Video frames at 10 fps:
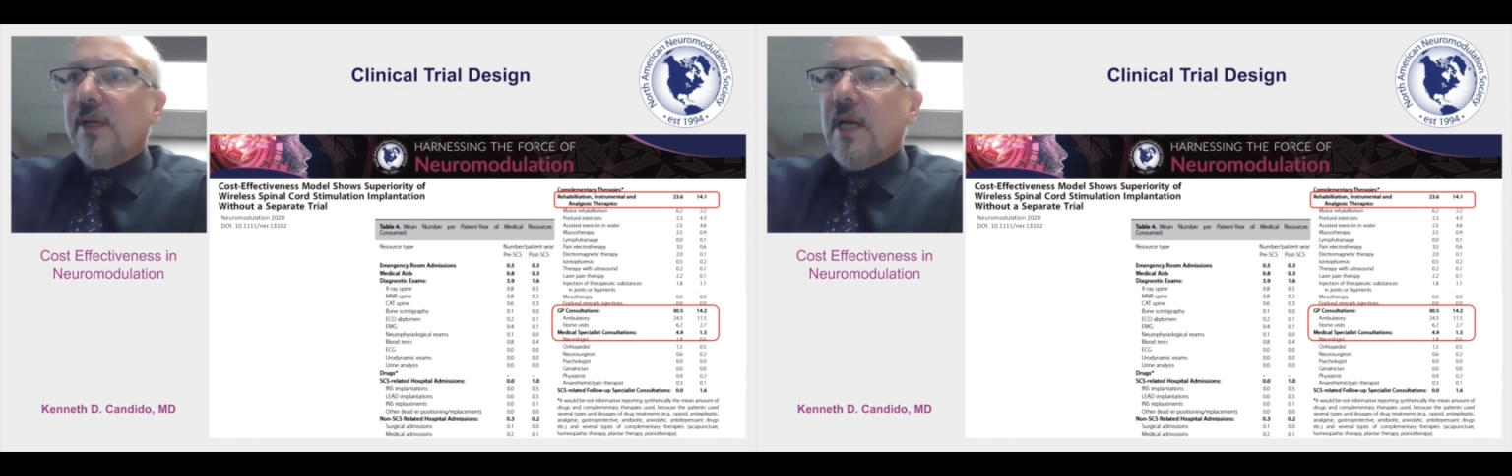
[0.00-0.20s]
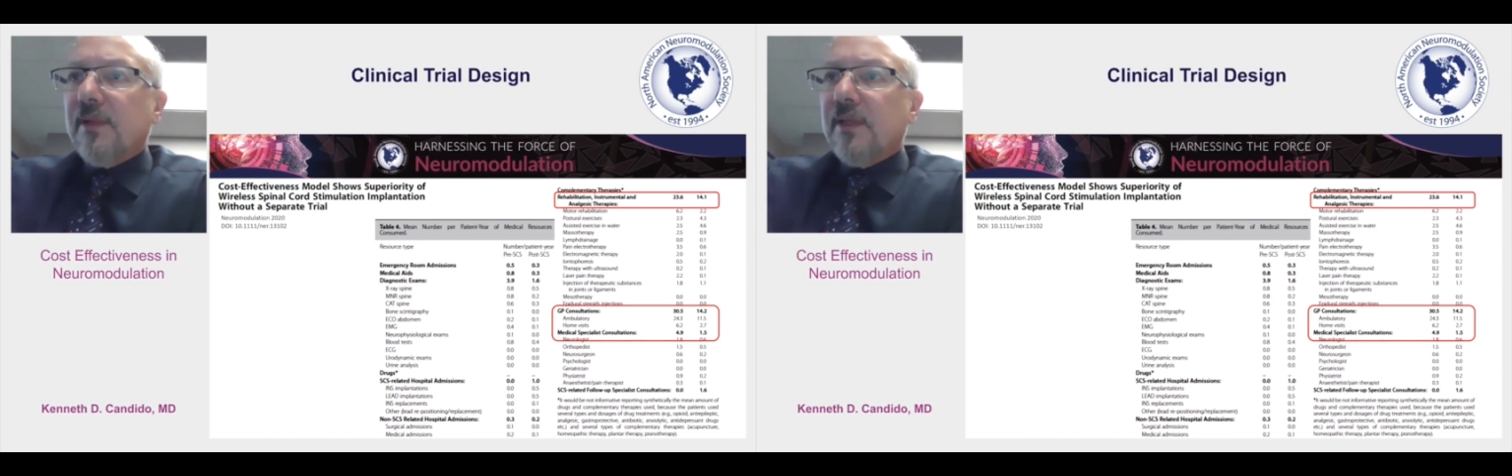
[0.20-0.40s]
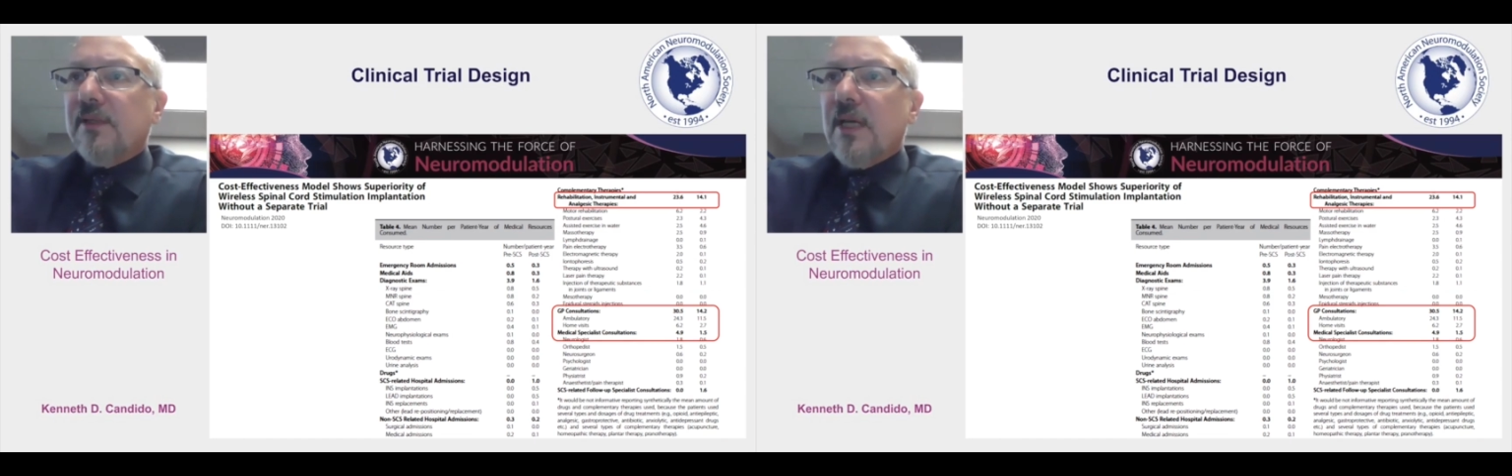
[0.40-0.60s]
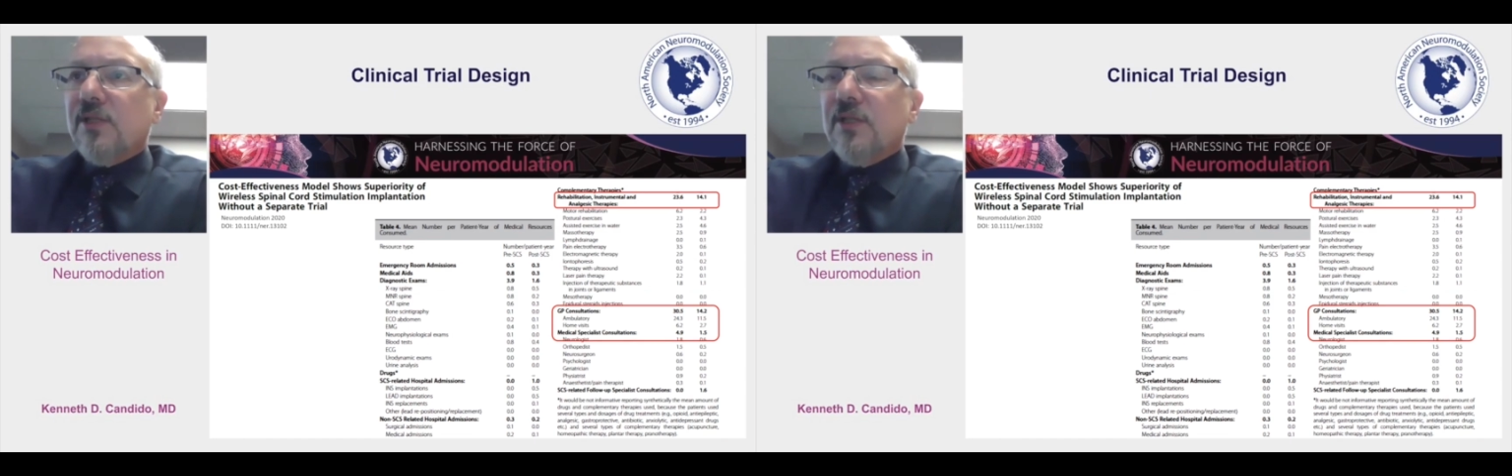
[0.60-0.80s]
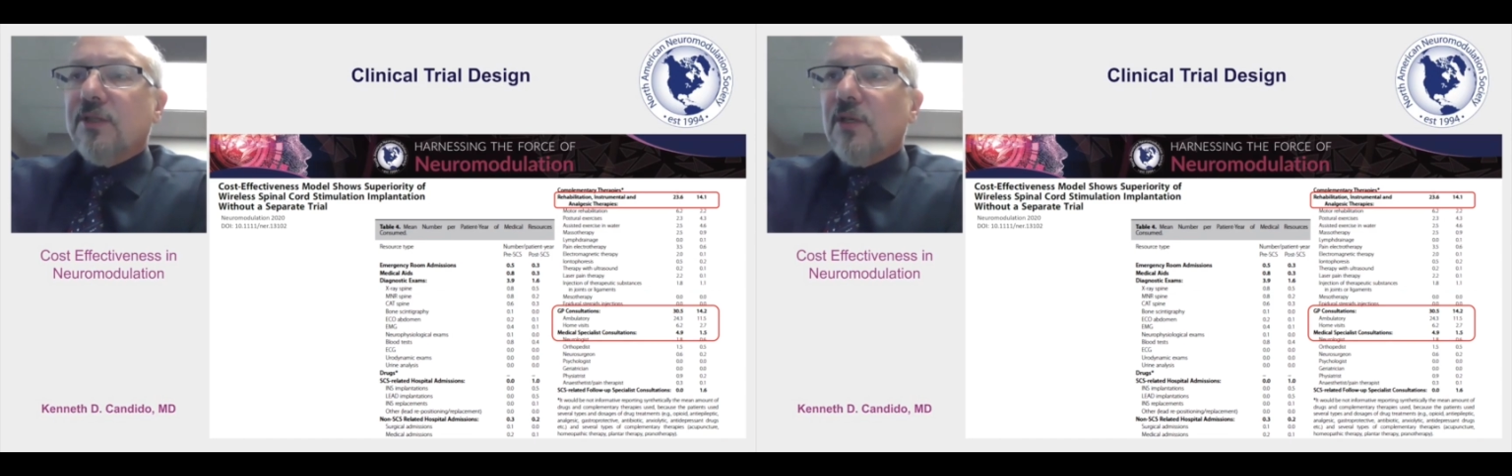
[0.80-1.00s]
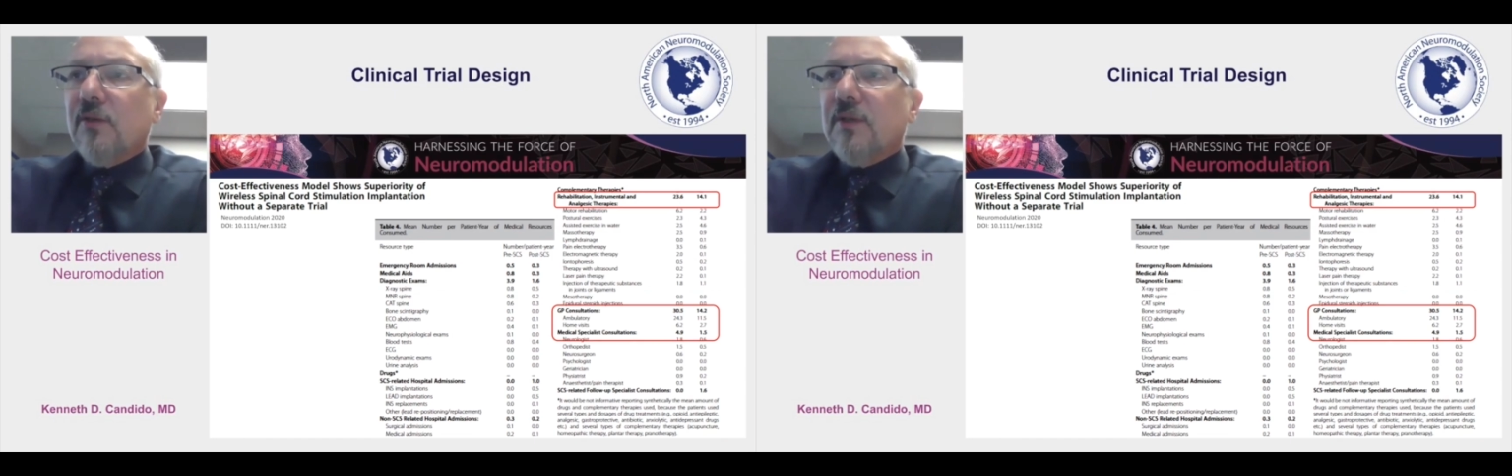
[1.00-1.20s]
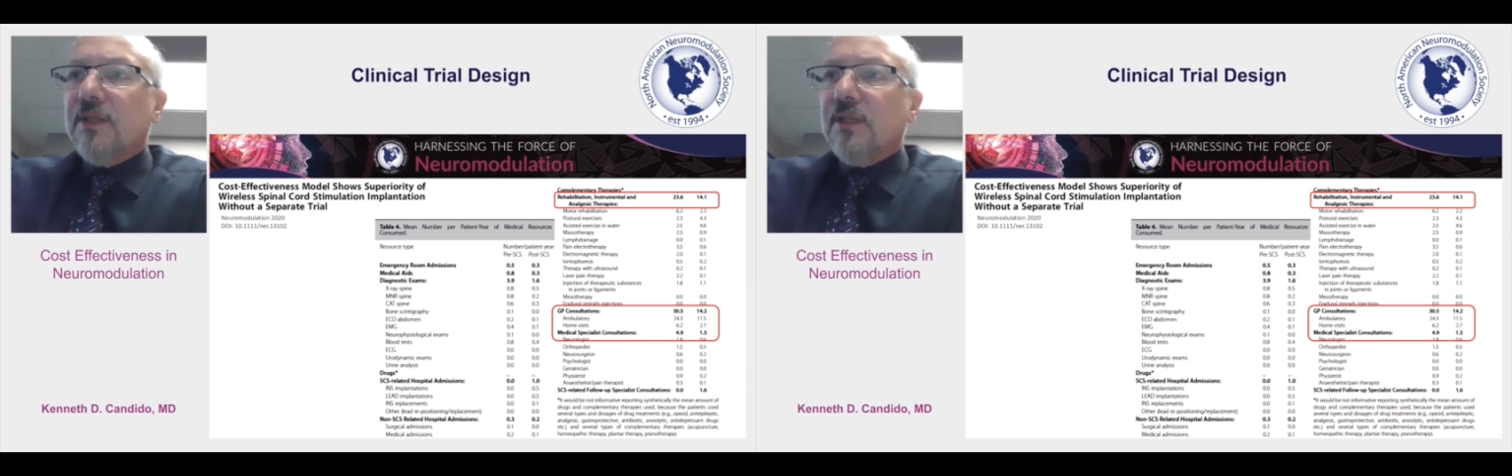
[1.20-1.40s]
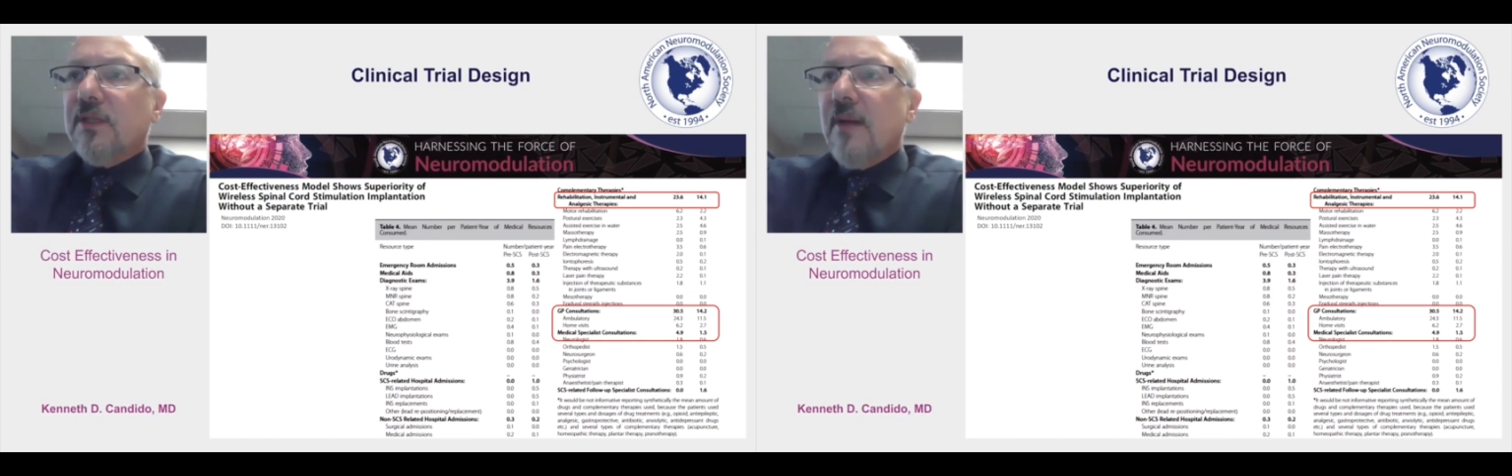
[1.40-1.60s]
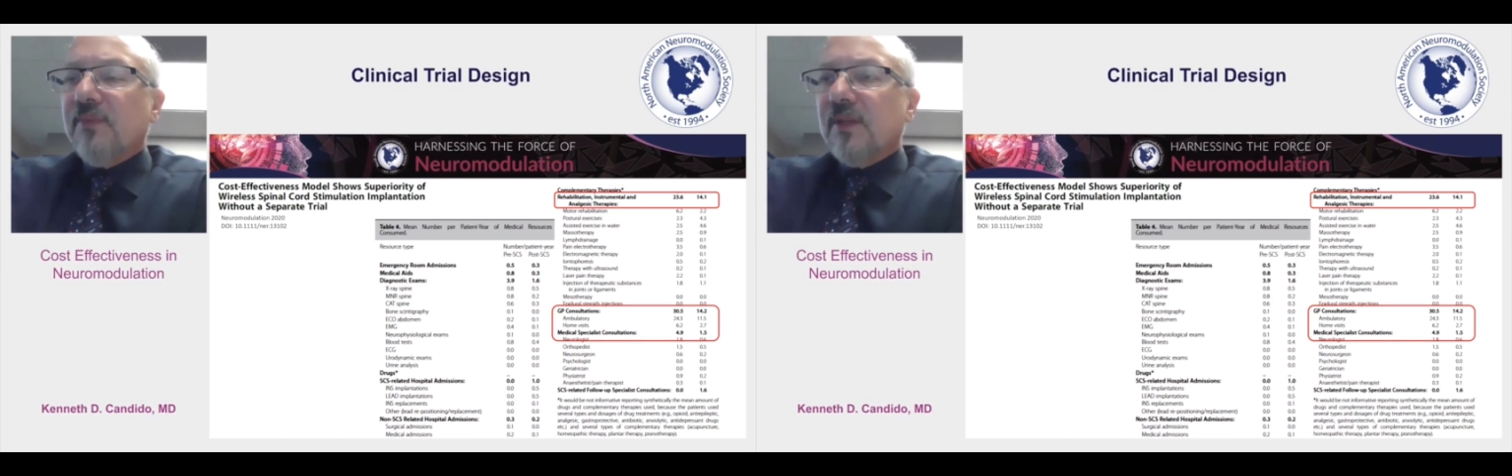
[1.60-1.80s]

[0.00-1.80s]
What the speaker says: rehabilitation services